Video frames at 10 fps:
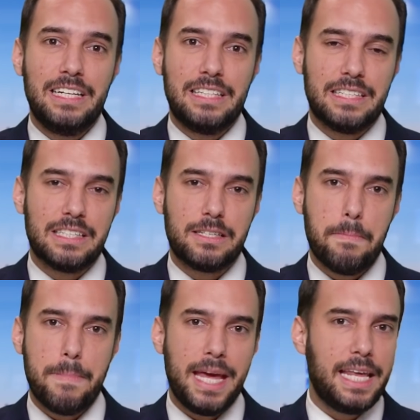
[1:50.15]
since
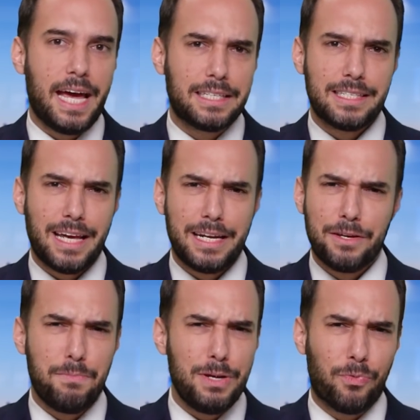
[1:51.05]
some maniac decided it
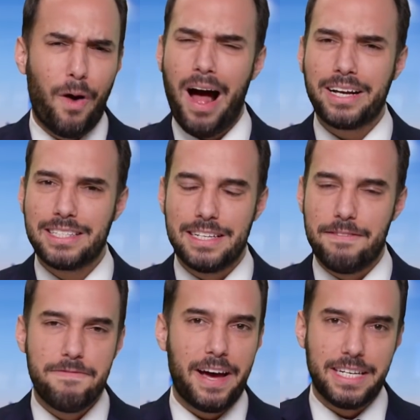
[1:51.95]
could beat rocks in a
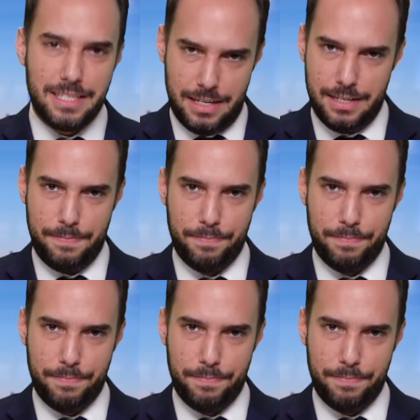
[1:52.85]
fight.